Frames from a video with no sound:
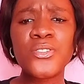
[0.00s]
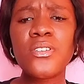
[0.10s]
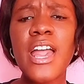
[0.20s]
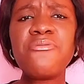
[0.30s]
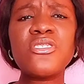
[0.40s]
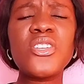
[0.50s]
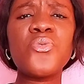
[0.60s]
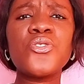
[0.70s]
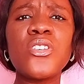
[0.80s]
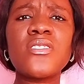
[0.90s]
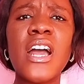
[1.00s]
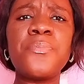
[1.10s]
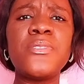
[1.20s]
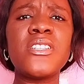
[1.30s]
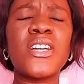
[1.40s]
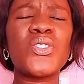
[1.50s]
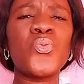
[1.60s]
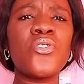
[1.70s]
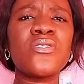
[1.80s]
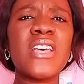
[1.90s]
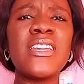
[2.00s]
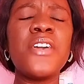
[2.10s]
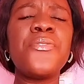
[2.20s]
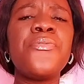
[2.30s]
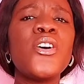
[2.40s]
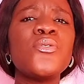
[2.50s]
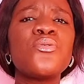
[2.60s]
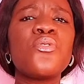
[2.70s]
So everything was just happening at once, and I felt